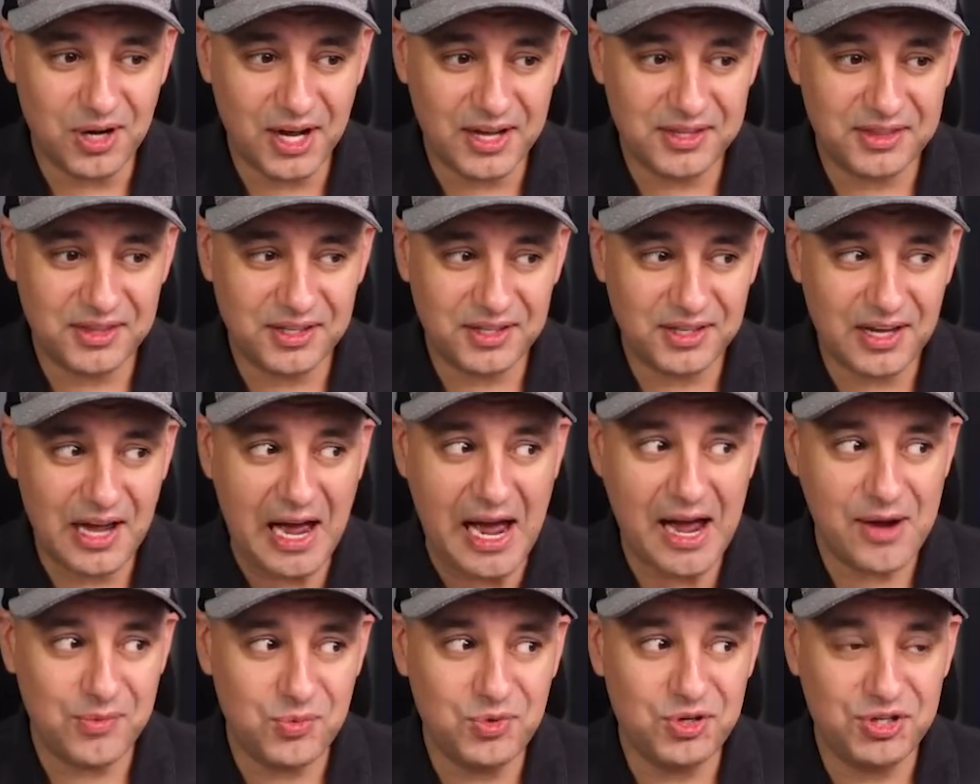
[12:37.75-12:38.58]
I think
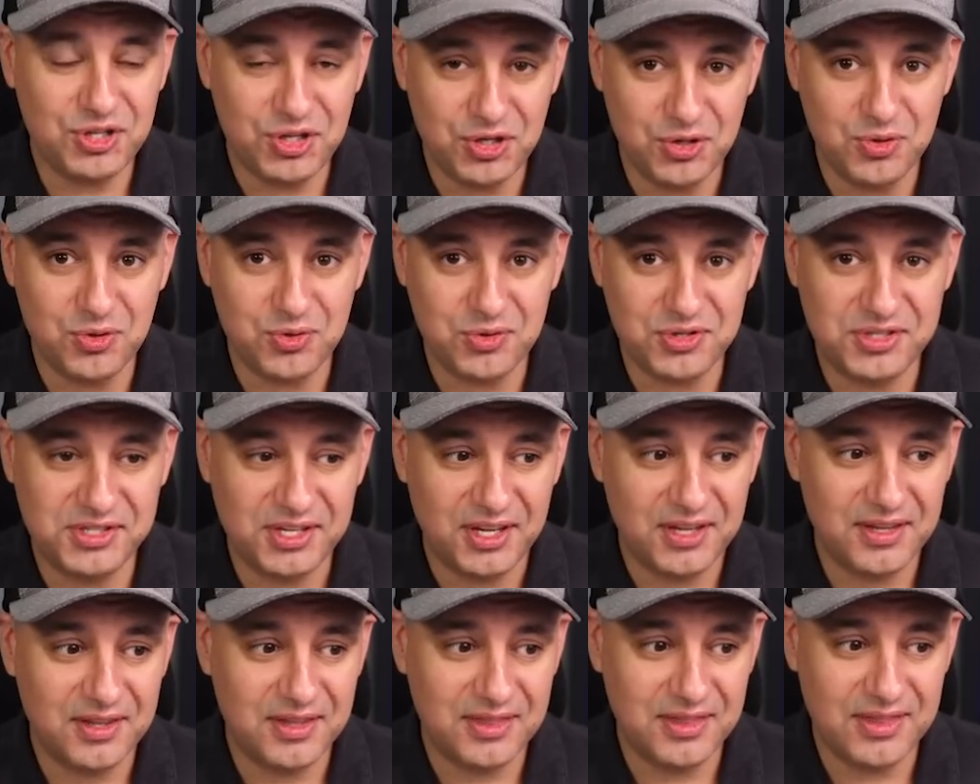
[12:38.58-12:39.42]
I would use
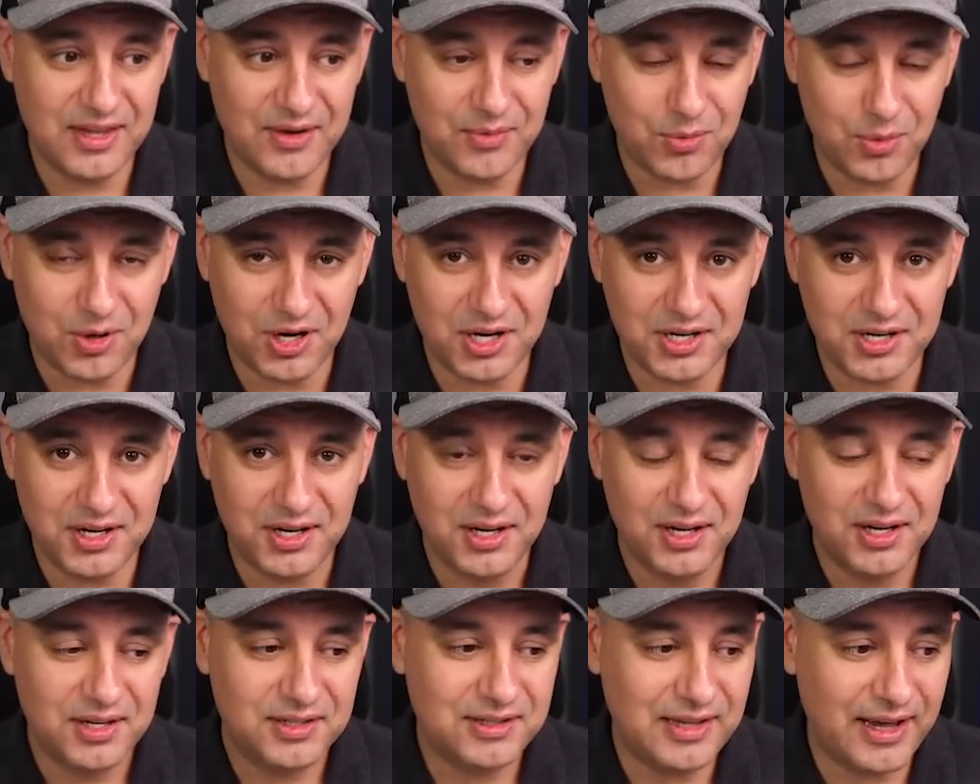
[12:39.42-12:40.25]
the
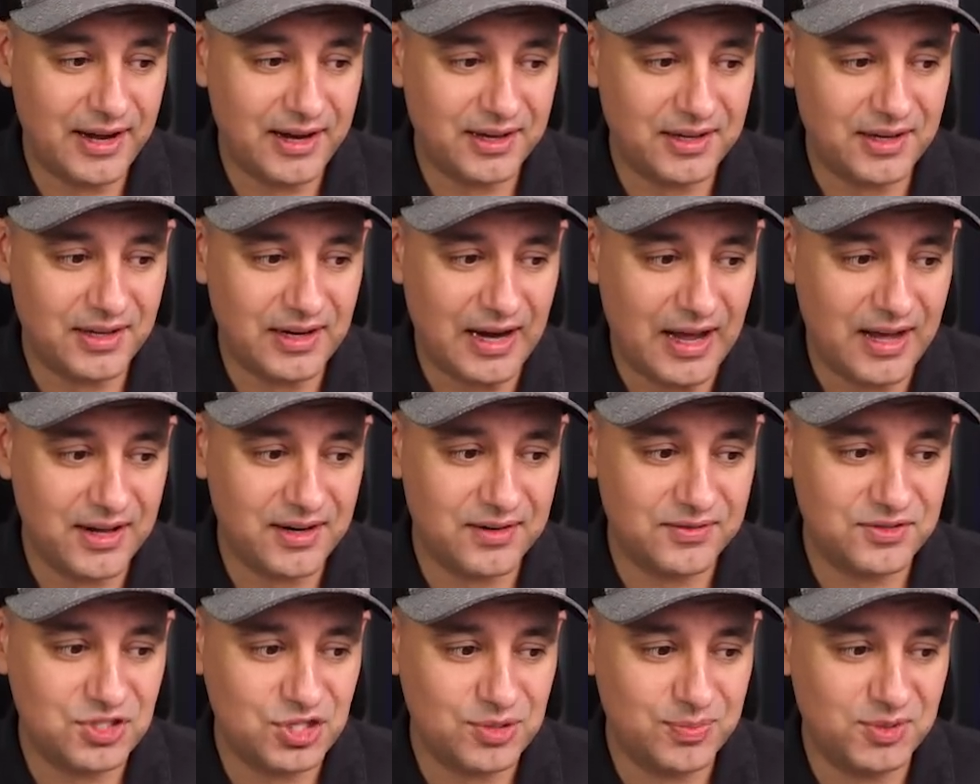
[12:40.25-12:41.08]
one that I got out
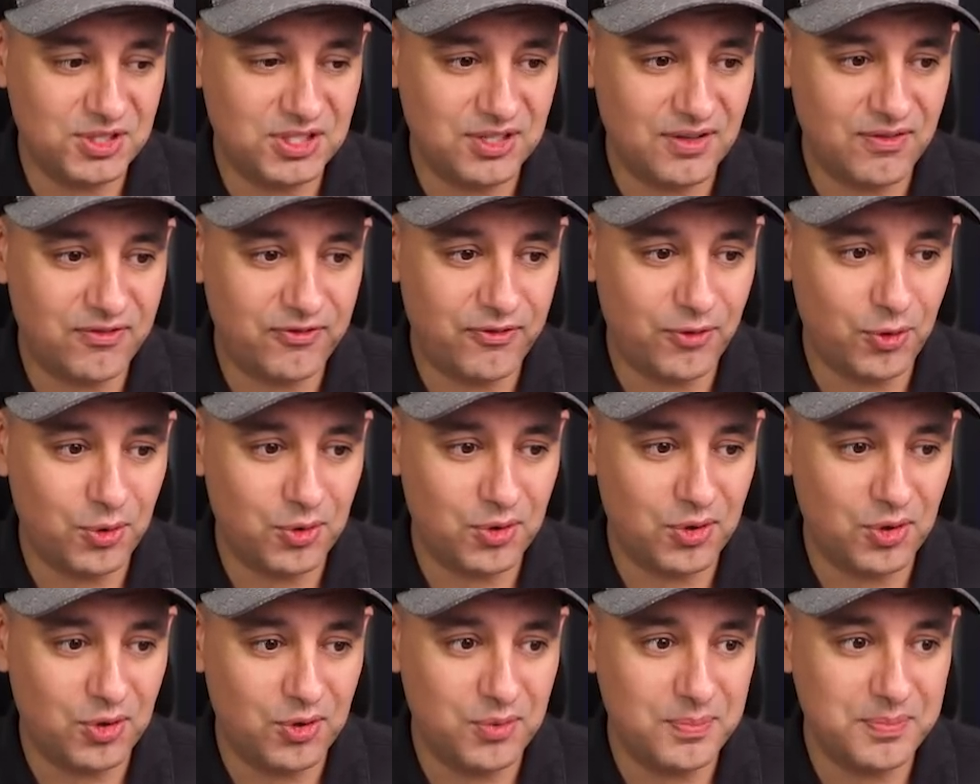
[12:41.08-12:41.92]
of
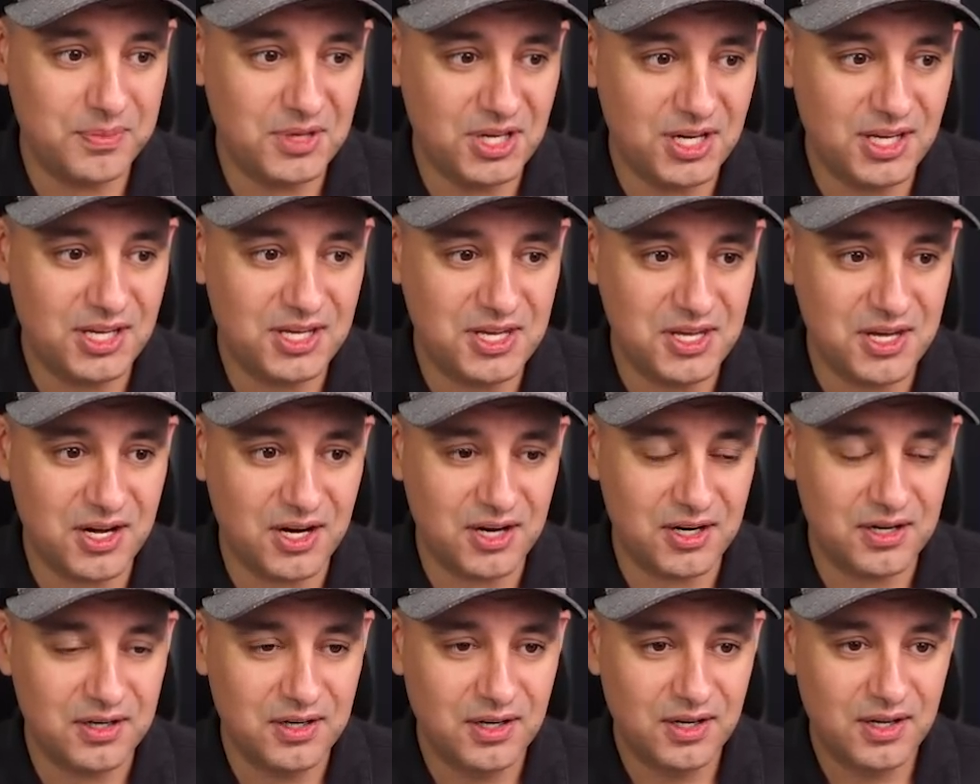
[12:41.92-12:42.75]
GPT-4o mini
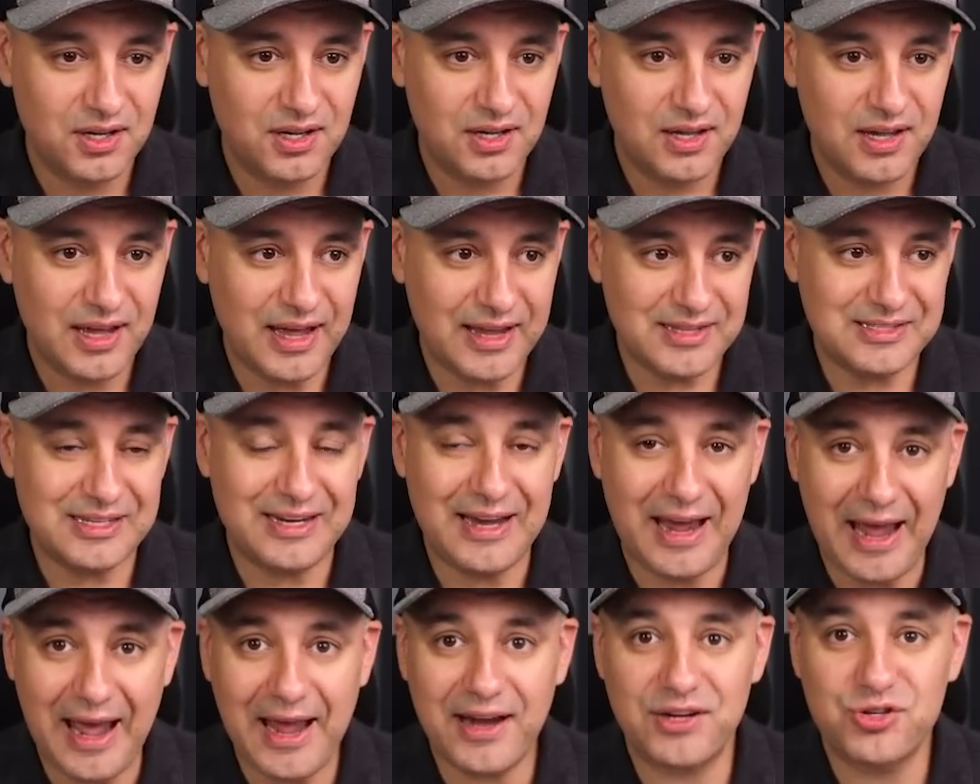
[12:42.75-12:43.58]
here as
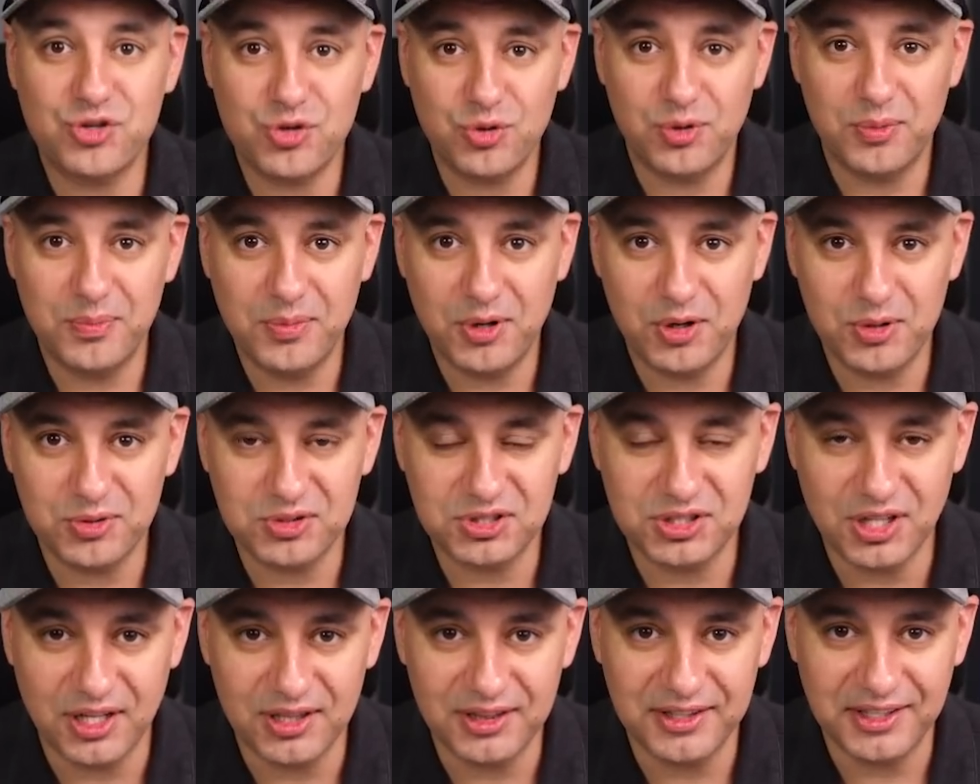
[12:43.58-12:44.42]
an actual
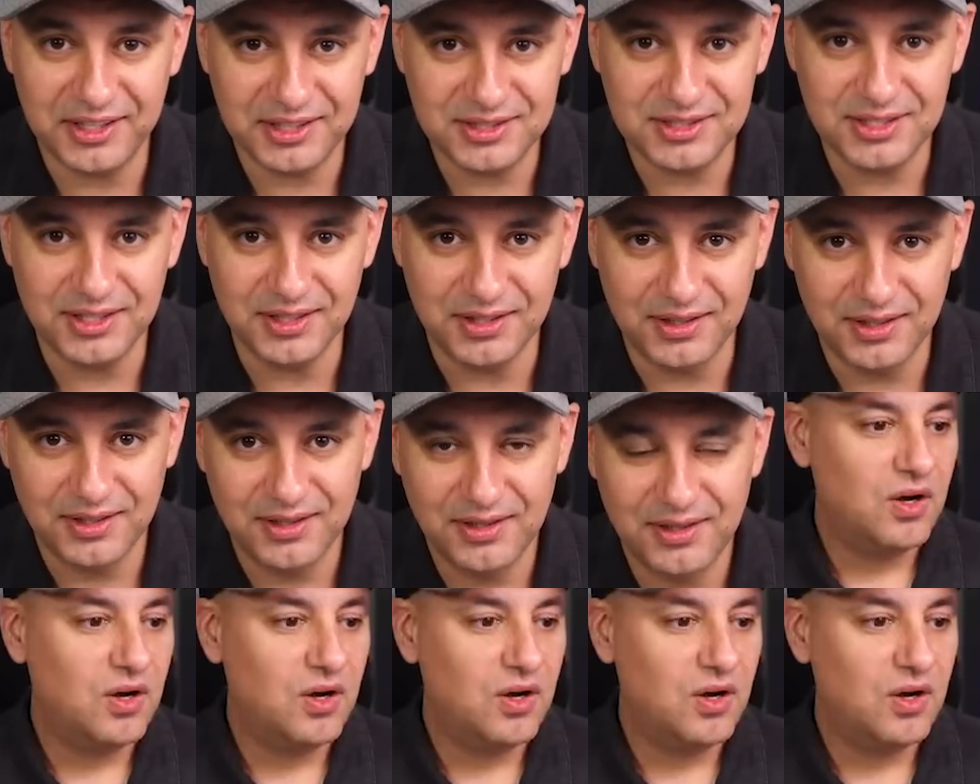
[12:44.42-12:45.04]
post on LinkedIn.